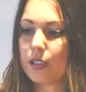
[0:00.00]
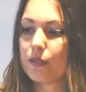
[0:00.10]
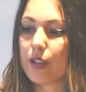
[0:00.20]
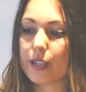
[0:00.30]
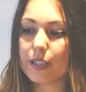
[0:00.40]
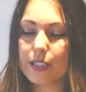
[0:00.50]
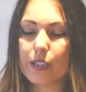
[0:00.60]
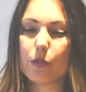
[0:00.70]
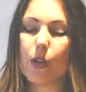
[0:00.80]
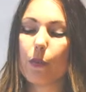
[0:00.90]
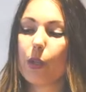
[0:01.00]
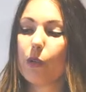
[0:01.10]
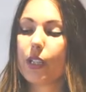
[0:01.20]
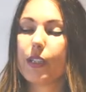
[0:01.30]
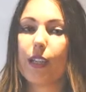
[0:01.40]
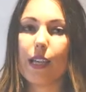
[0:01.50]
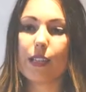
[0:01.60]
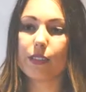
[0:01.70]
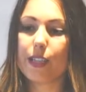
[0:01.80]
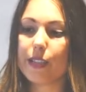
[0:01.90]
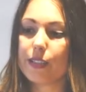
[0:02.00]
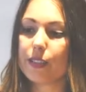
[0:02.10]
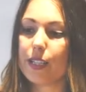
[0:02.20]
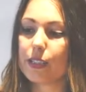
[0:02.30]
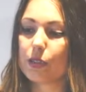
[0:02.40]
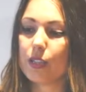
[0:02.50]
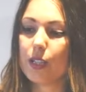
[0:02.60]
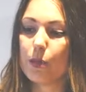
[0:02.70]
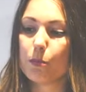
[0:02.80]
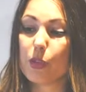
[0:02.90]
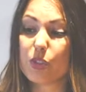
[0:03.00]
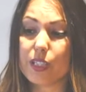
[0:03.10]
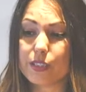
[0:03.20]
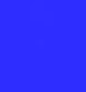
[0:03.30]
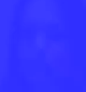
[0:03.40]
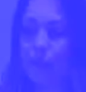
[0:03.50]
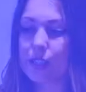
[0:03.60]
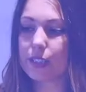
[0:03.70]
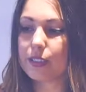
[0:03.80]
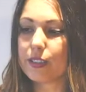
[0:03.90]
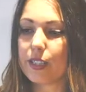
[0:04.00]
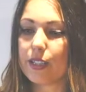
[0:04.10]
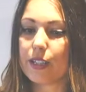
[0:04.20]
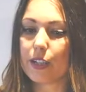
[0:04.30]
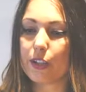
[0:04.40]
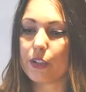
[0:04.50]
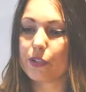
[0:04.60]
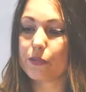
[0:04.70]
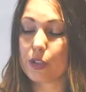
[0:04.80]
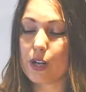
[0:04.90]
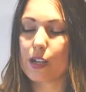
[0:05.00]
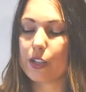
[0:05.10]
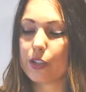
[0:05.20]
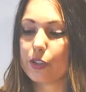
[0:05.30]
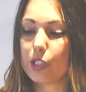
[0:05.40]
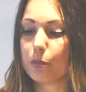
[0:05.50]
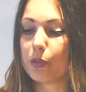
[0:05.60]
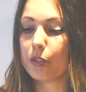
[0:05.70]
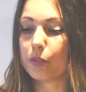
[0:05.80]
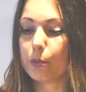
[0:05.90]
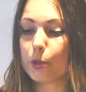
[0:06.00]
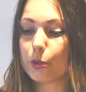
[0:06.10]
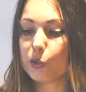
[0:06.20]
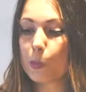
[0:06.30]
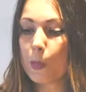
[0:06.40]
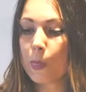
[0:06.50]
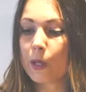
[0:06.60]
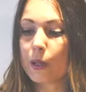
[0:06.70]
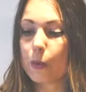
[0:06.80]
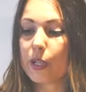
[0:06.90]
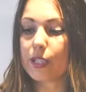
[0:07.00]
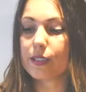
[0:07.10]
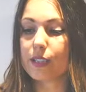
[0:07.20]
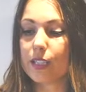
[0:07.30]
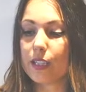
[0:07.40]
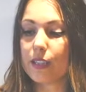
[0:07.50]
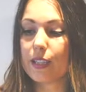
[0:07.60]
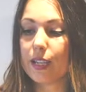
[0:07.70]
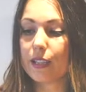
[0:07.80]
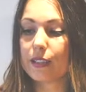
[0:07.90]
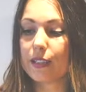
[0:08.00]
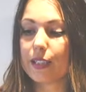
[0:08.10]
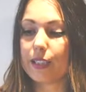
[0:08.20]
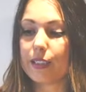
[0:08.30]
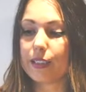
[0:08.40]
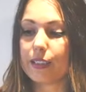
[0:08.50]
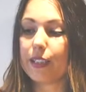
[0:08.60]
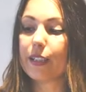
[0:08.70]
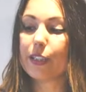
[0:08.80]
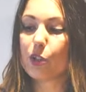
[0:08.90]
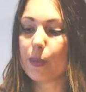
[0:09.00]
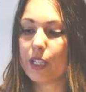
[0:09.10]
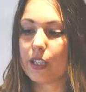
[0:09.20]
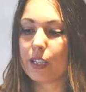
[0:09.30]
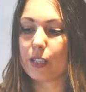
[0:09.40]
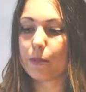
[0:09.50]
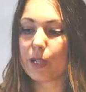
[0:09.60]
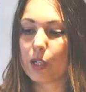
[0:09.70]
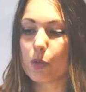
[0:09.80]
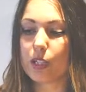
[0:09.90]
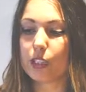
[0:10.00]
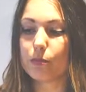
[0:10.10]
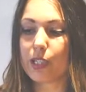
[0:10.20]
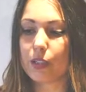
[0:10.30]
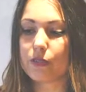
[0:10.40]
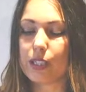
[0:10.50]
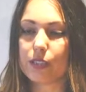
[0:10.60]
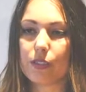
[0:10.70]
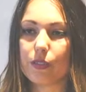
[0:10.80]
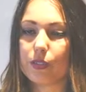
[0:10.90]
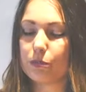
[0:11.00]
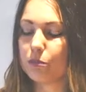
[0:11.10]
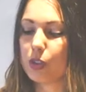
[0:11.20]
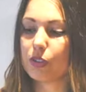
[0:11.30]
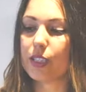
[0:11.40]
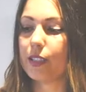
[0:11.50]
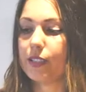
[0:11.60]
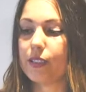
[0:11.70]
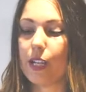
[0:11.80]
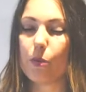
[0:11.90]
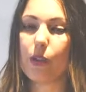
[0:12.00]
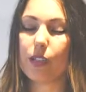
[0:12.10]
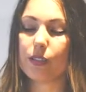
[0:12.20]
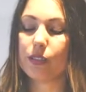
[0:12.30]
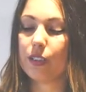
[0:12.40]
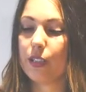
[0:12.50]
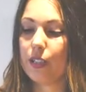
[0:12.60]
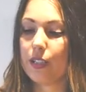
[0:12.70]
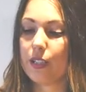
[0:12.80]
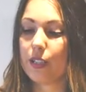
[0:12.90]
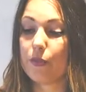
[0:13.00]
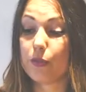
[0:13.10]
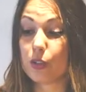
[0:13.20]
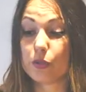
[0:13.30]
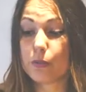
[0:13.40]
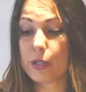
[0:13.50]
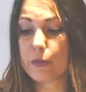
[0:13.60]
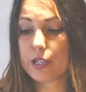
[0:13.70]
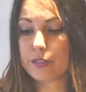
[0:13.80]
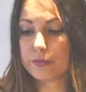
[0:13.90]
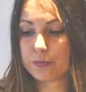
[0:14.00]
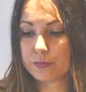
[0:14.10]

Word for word: Finally, when we look at the last layer that is mostly sterile in the, in from an archaeological point of view, we can see that it's clearly dominated by aquatic macrophytes, so mostly the site was uh, flowed by water.